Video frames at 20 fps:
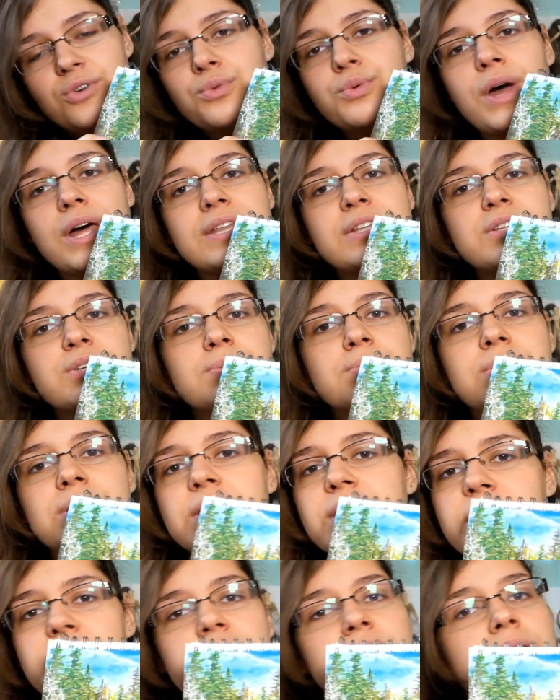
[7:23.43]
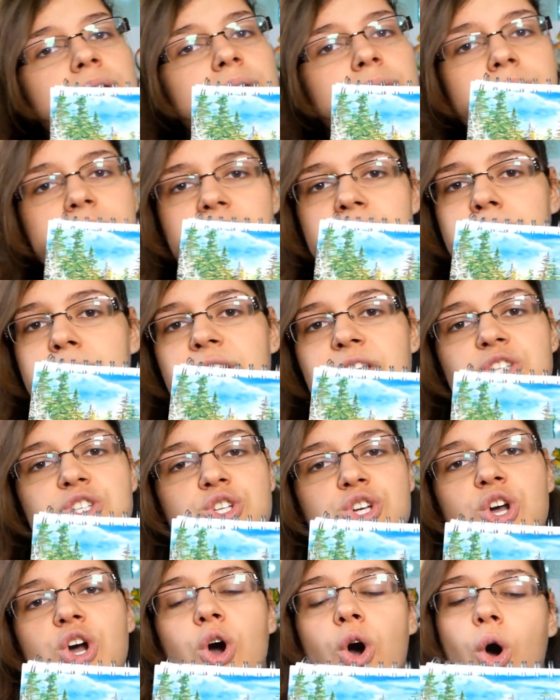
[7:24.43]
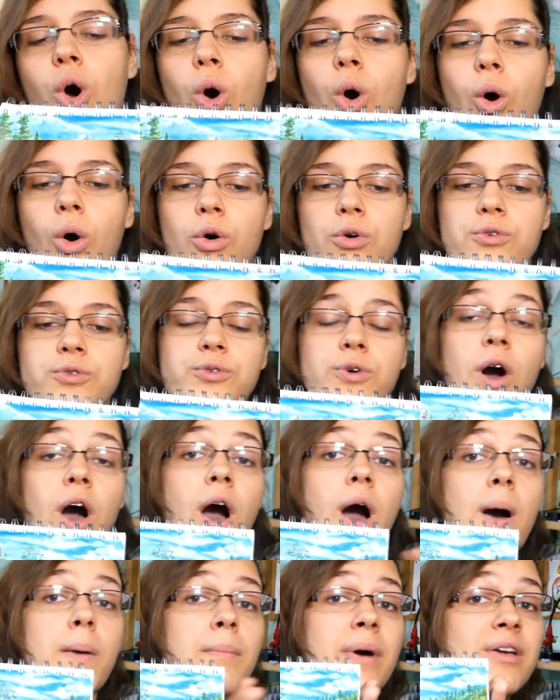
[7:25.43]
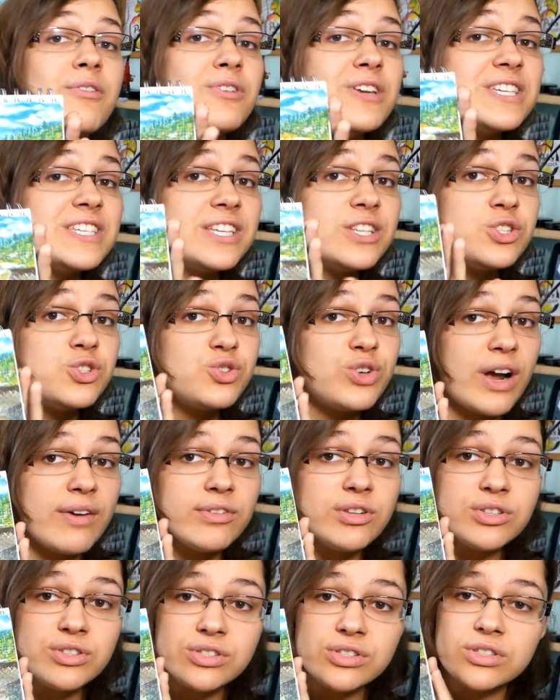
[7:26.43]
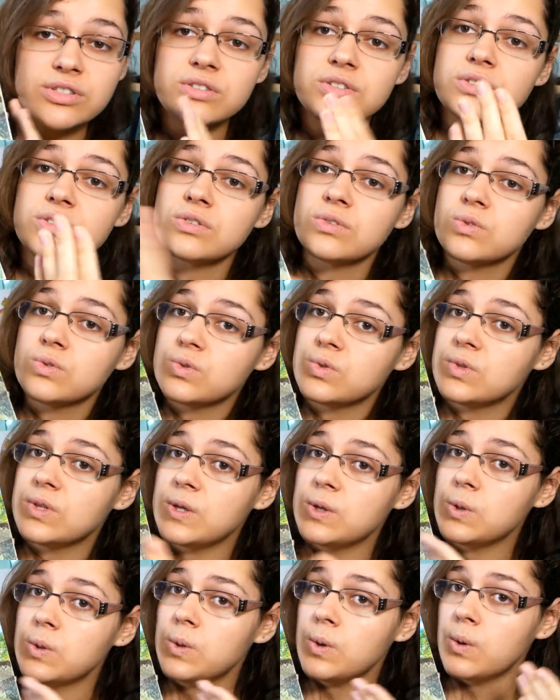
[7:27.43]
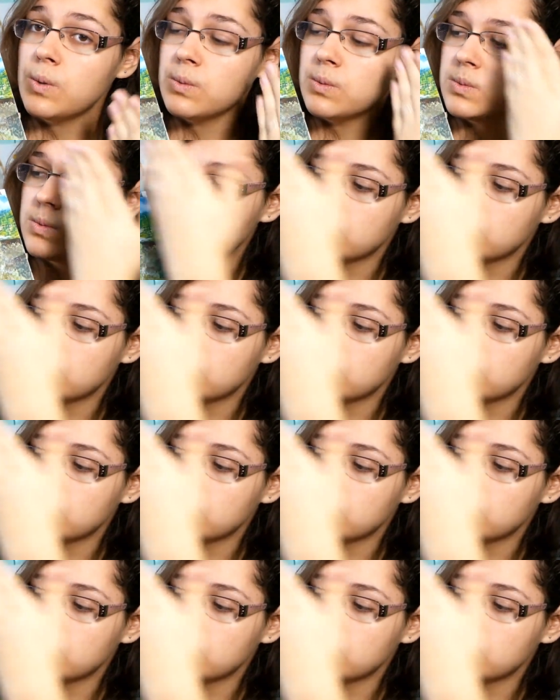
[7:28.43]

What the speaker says: random image of my recent travels. There you go.